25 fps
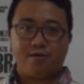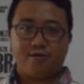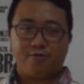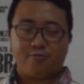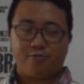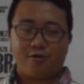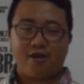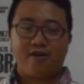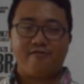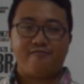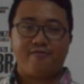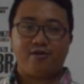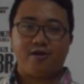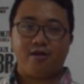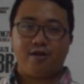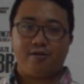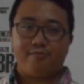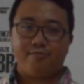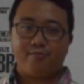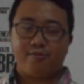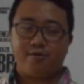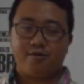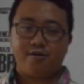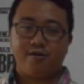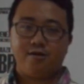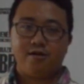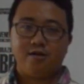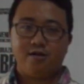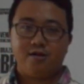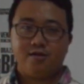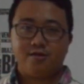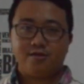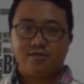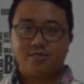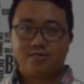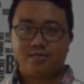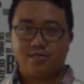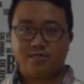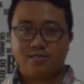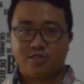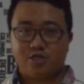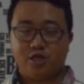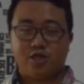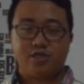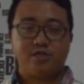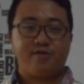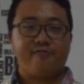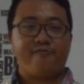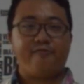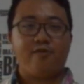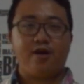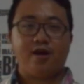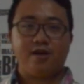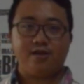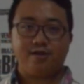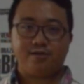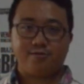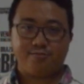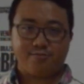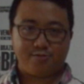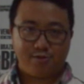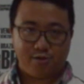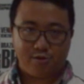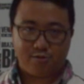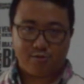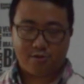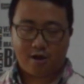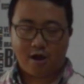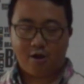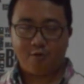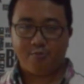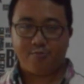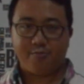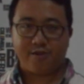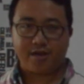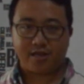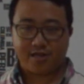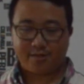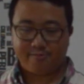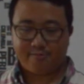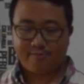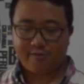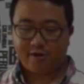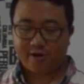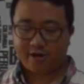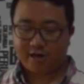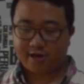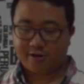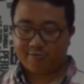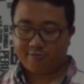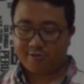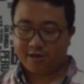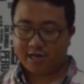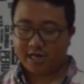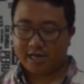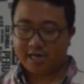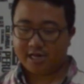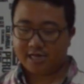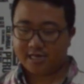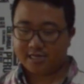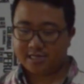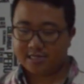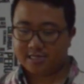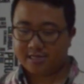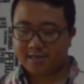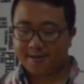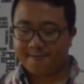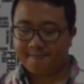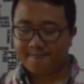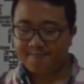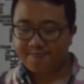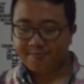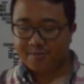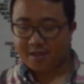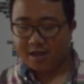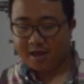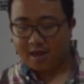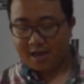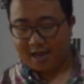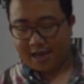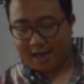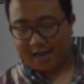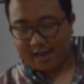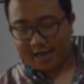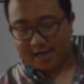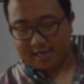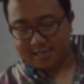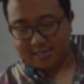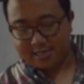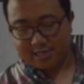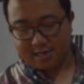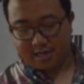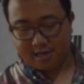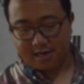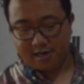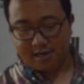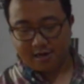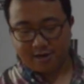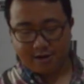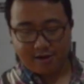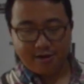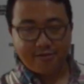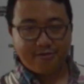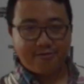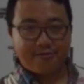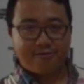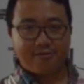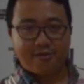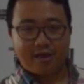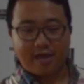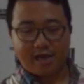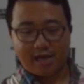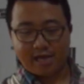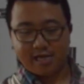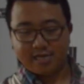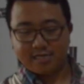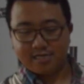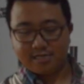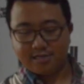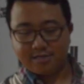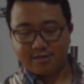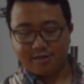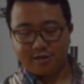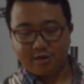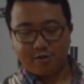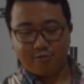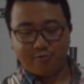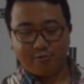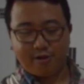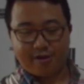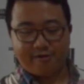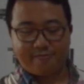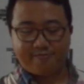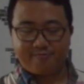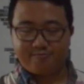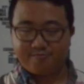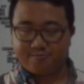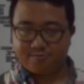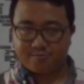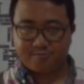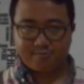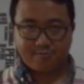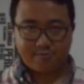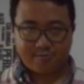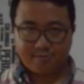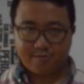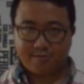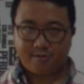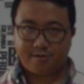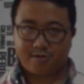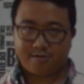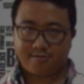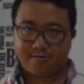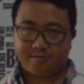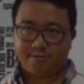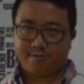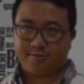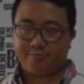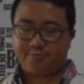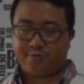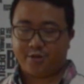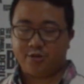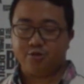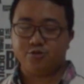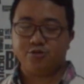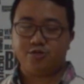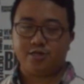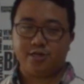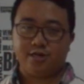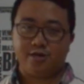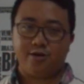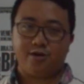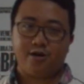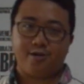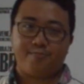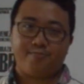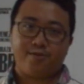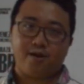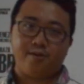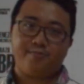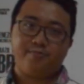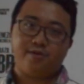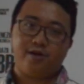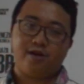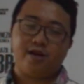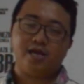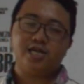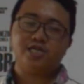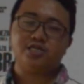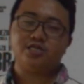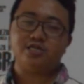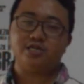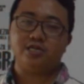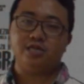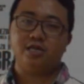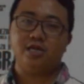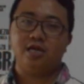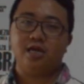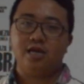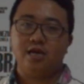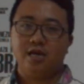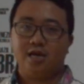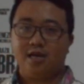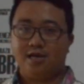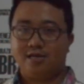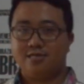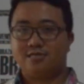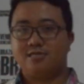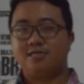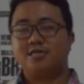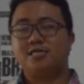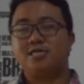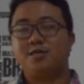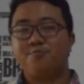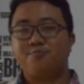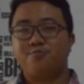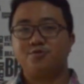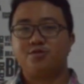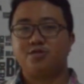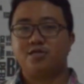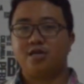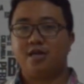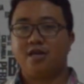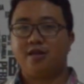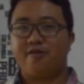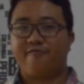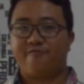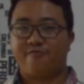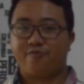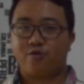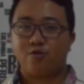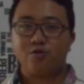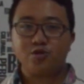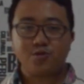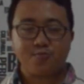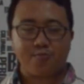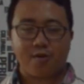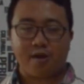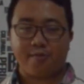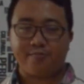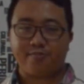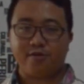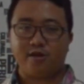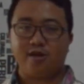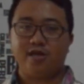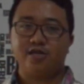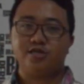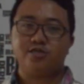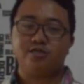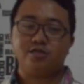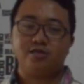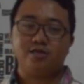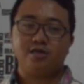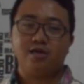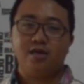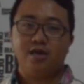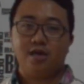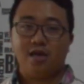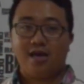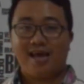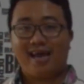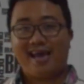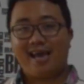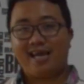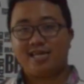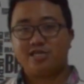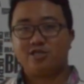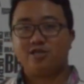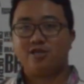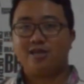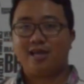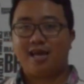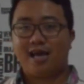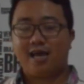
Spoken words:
relevant number to justify how big the market really is. And another thing is, we have huge internet population, and 60% of those population actually